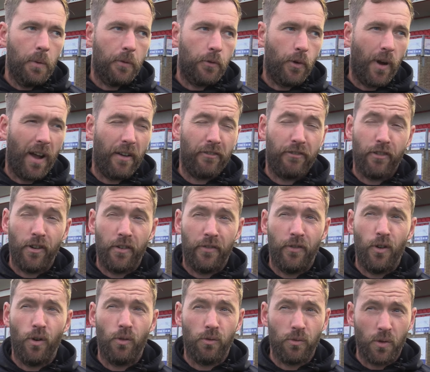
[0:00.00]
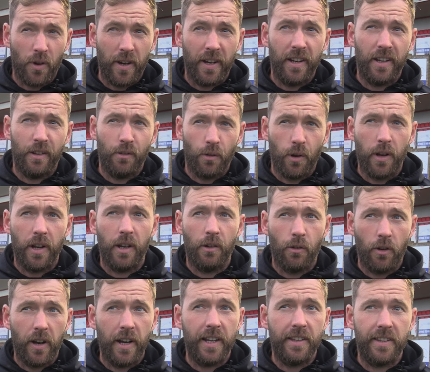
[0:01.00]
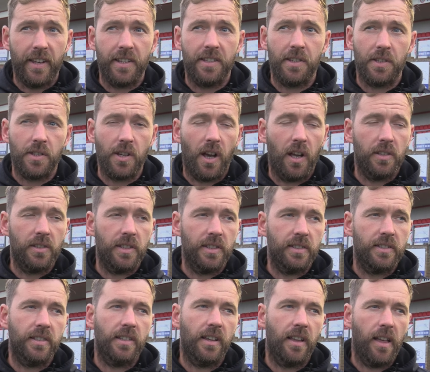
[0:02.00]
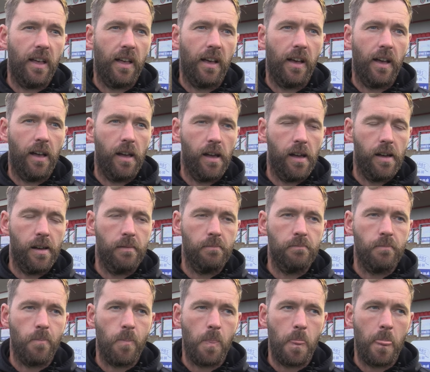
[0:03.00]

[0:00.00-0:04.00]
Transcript: cracked three or four really, really, really decent chances. And,